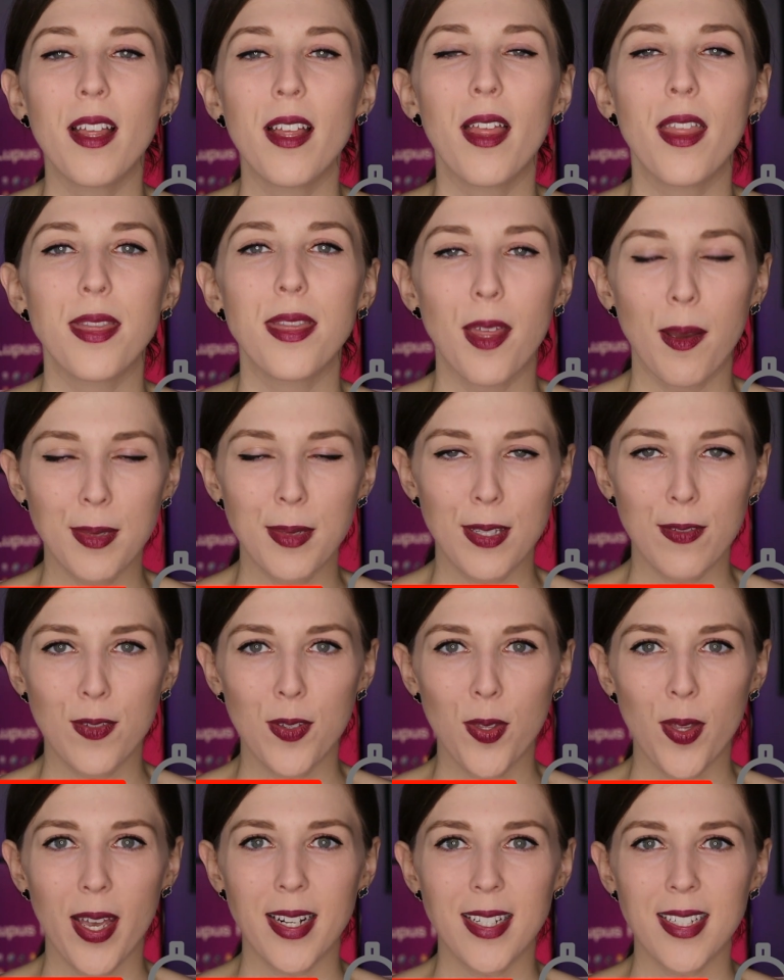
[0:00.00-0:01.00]
it, thumbs if
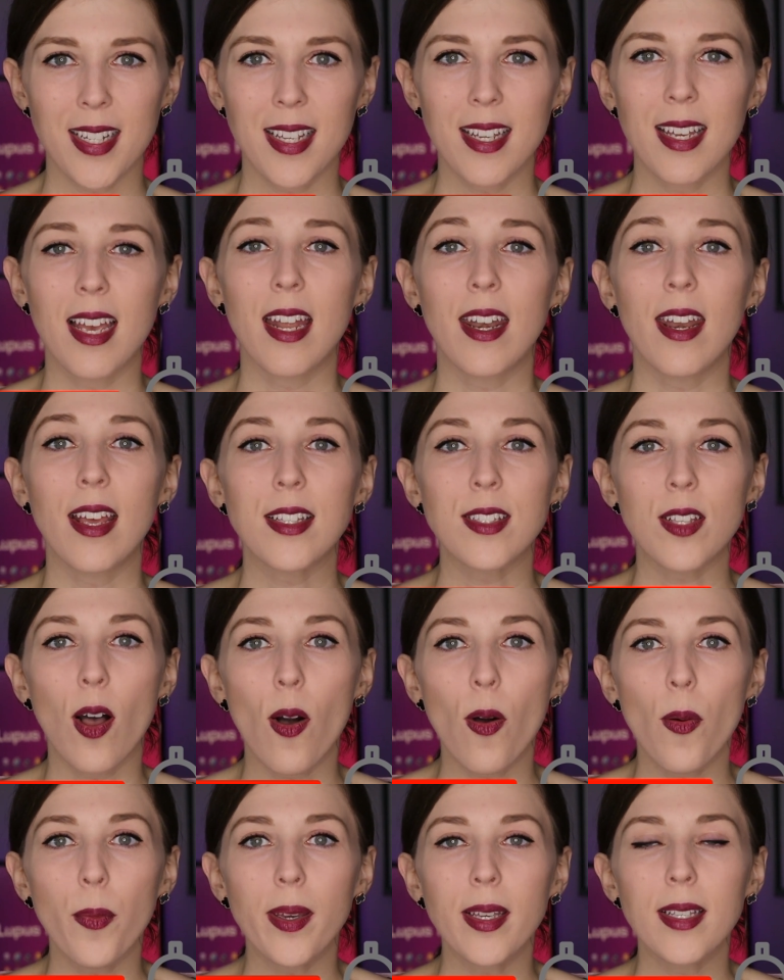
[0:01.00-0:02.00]
you liked it, and as
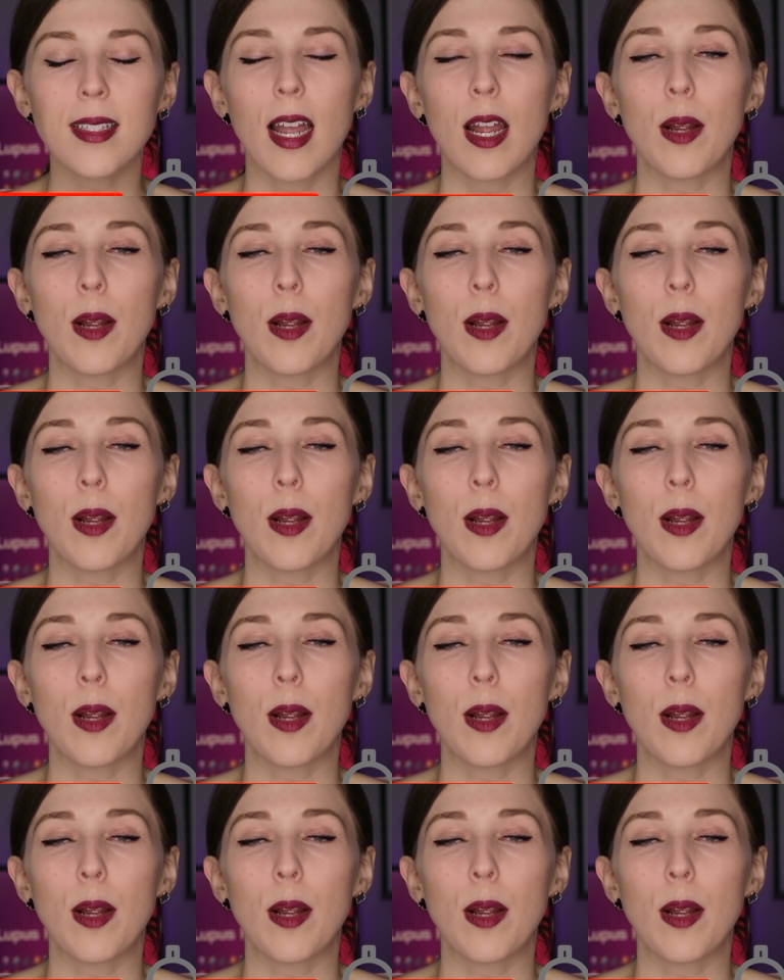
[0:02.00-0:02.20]
always,